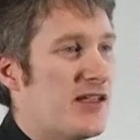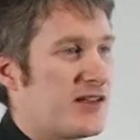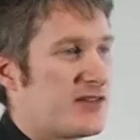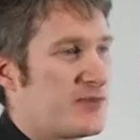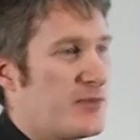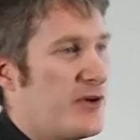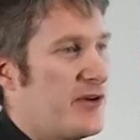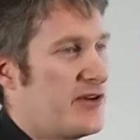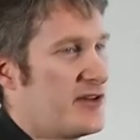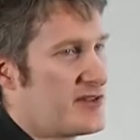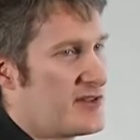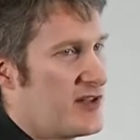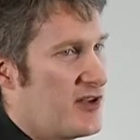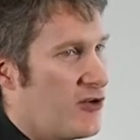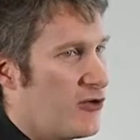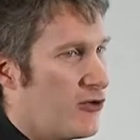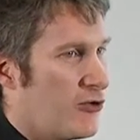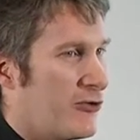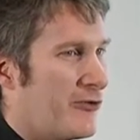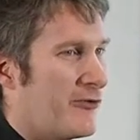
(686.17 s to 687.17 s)
experience
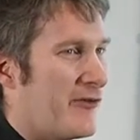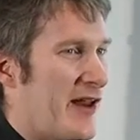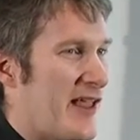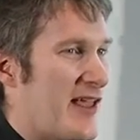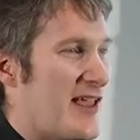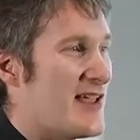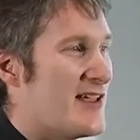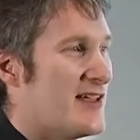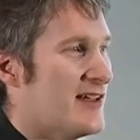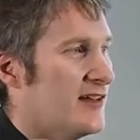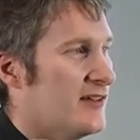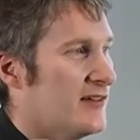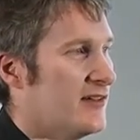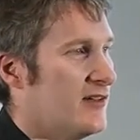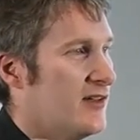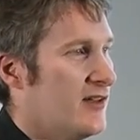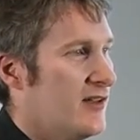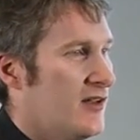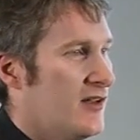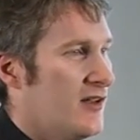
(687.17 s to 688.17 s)
that you're already in,